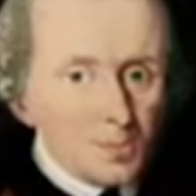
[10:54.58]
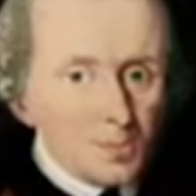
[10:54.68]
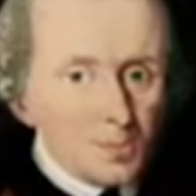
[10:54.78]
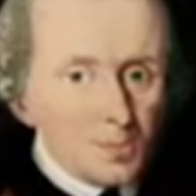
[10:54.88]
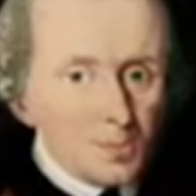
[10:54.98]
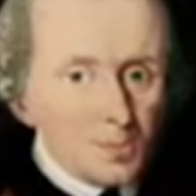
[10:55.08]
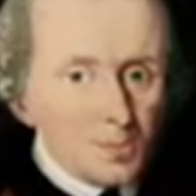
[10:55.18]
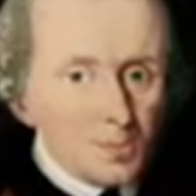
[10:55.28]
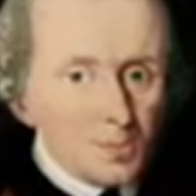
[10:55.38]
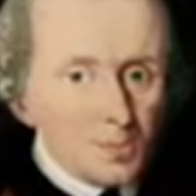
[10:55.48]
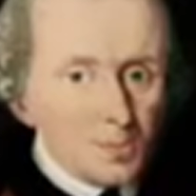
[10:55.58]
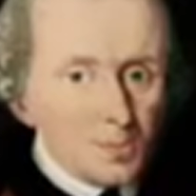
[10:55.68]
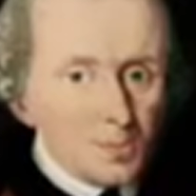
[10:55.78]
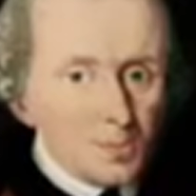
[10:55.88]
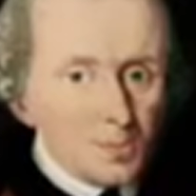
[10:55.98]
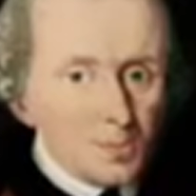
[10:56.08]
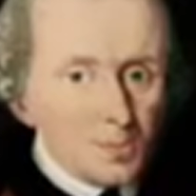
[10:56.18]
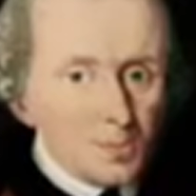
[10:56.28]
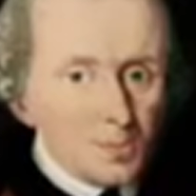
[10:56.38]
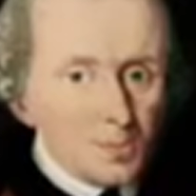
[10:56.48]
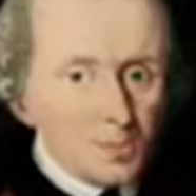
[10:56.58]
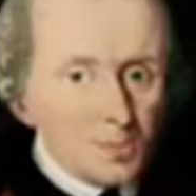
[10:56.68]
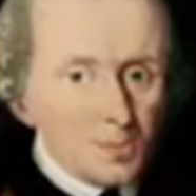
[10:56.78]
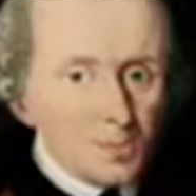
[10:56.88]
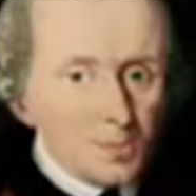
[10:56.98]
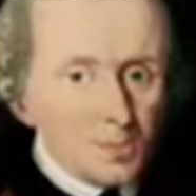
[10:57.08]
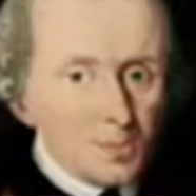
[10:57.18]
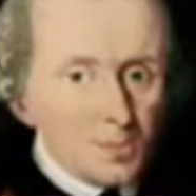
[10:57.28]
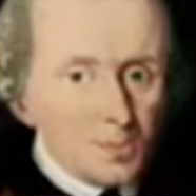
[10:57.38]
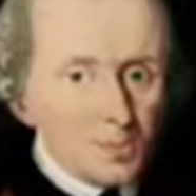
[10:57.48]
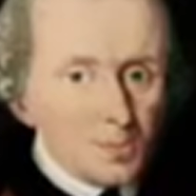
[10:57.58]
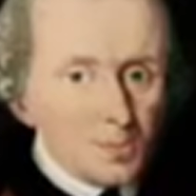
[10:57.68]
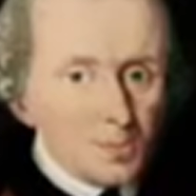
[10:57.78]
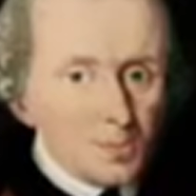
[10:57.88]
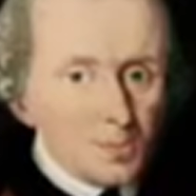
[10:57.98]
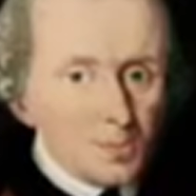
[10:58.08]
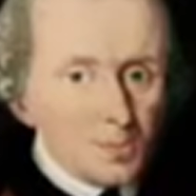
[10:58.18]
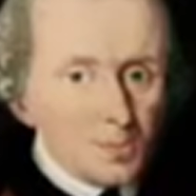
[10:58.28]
The face doesn't move, so there is nothing to read.